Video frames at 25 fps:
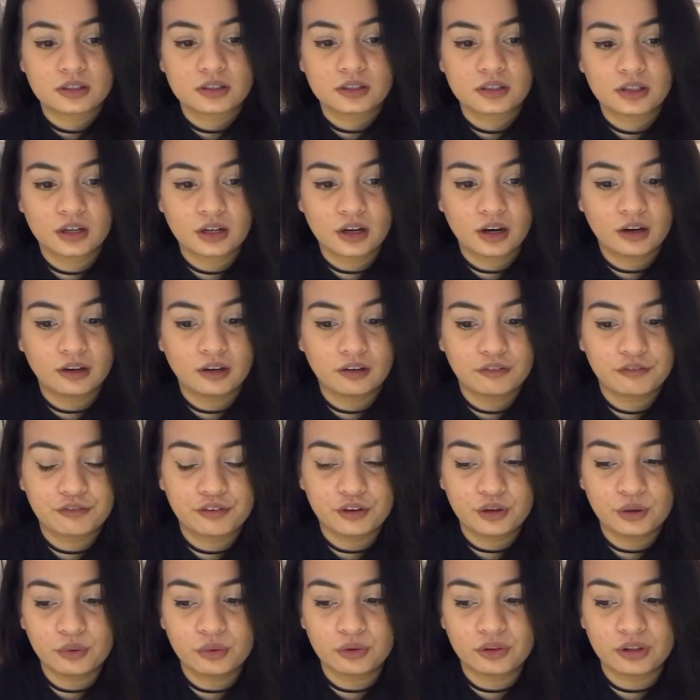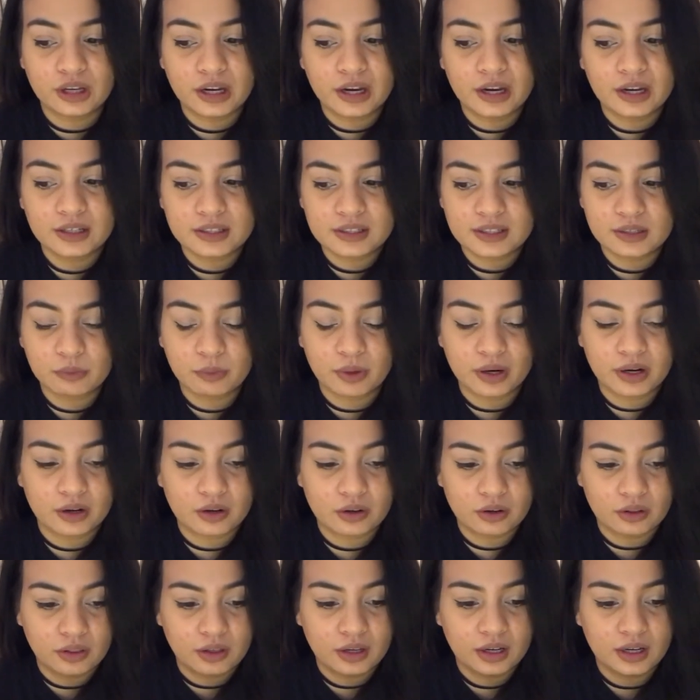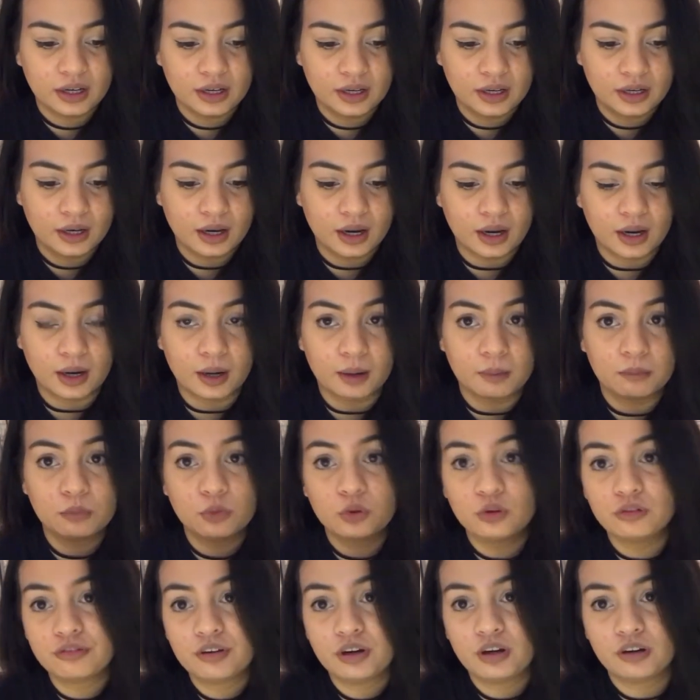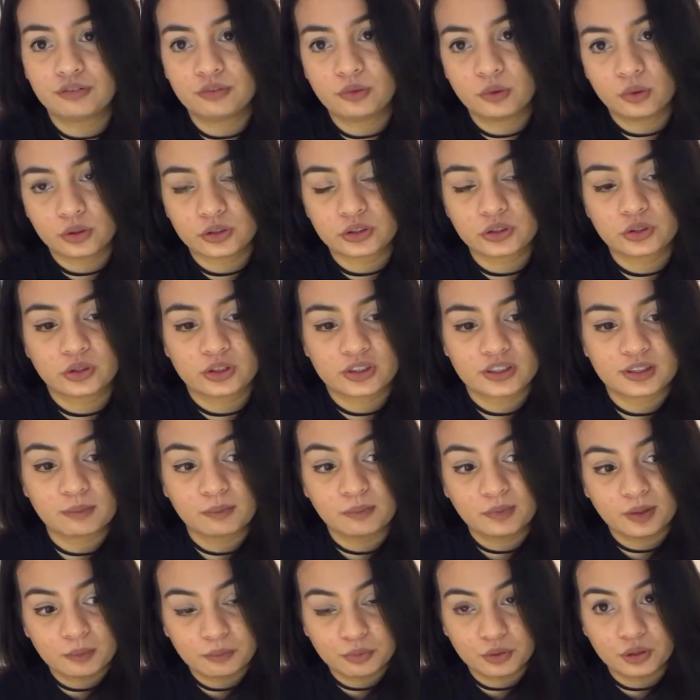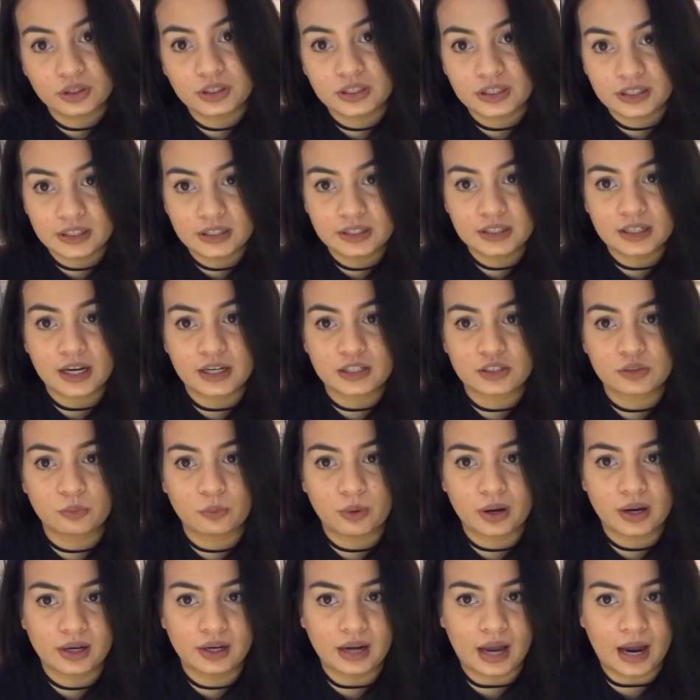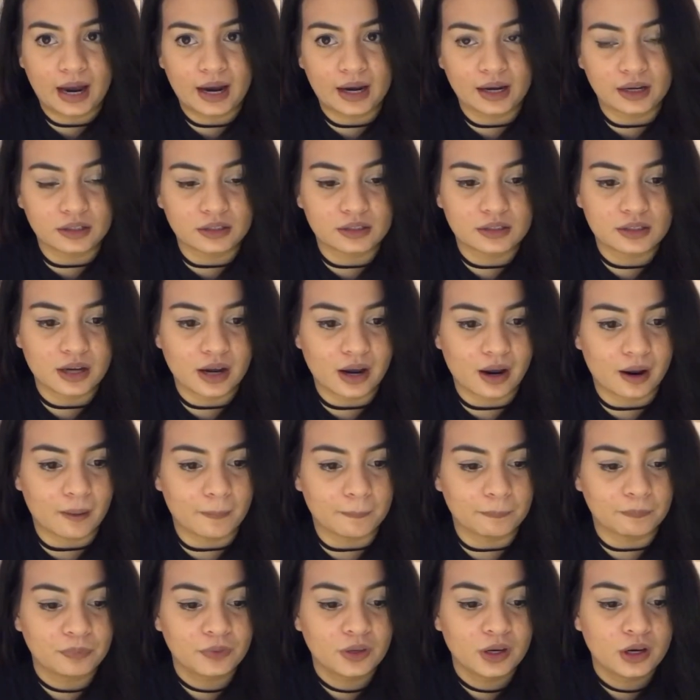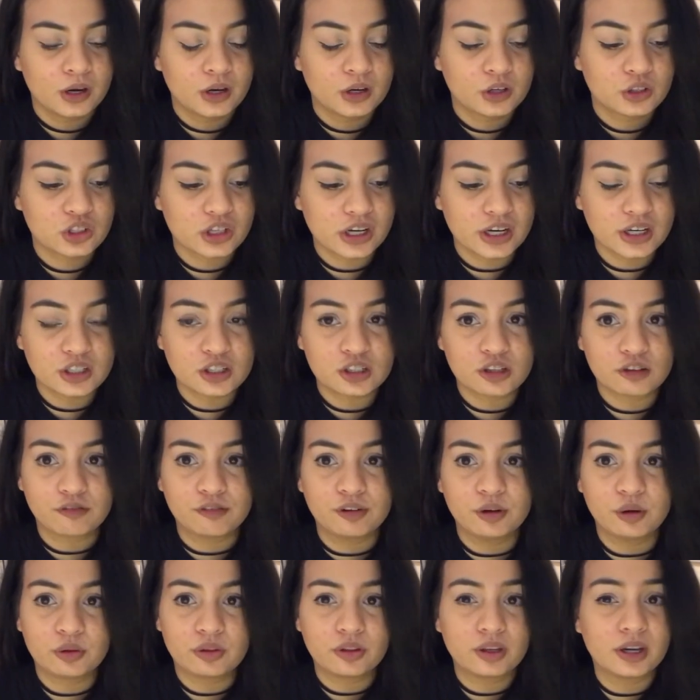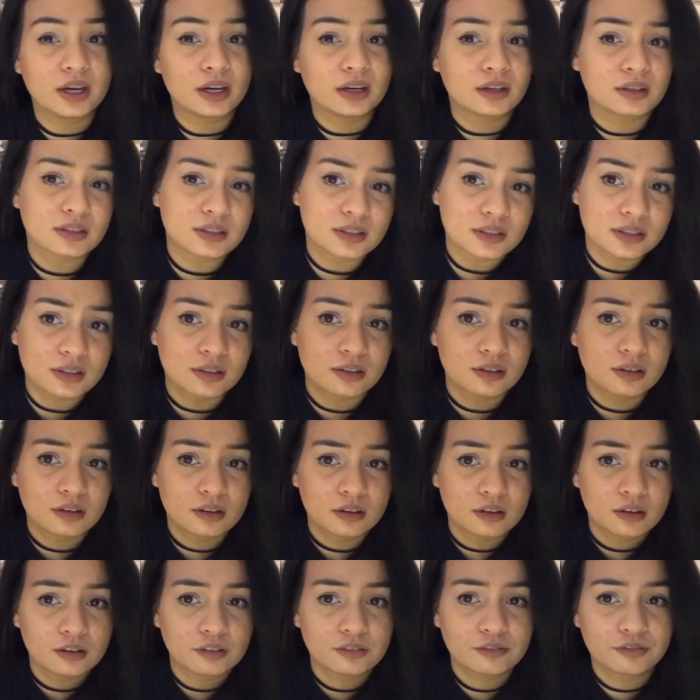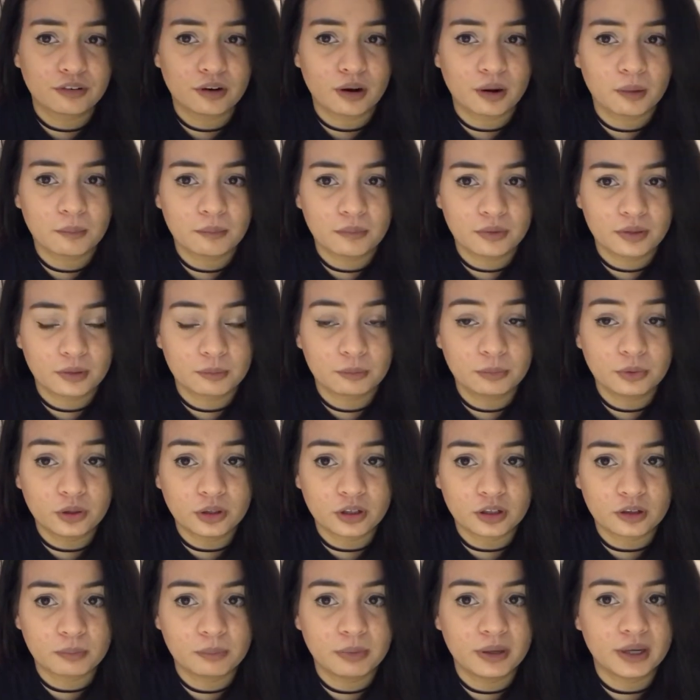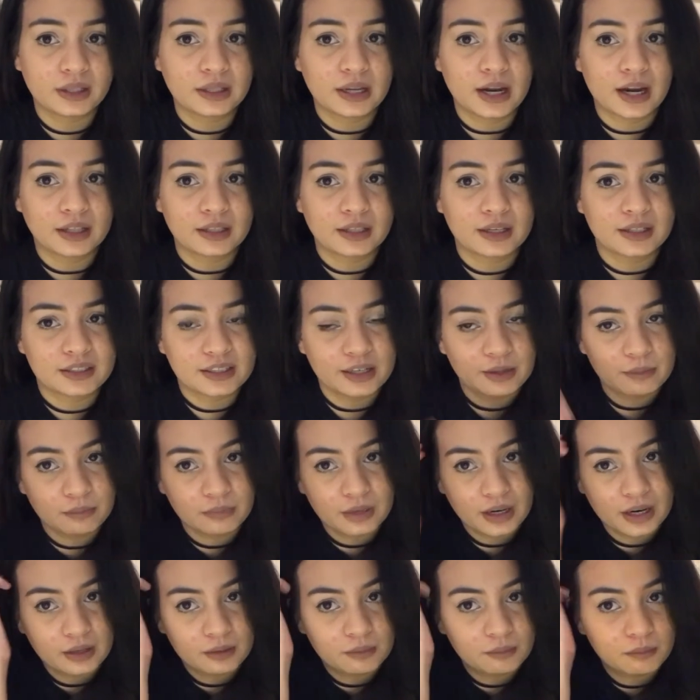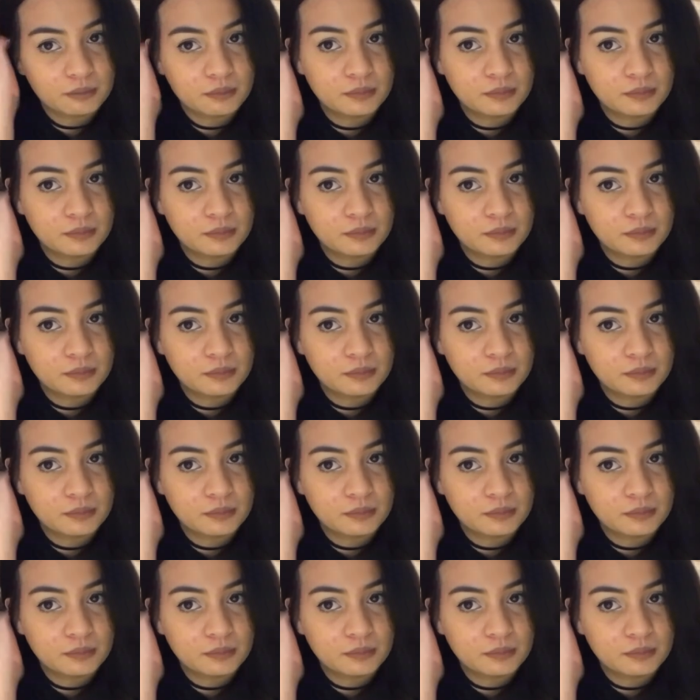there are a few things where the movie of course took some liberties as well as changed a few things from the book, but at the same it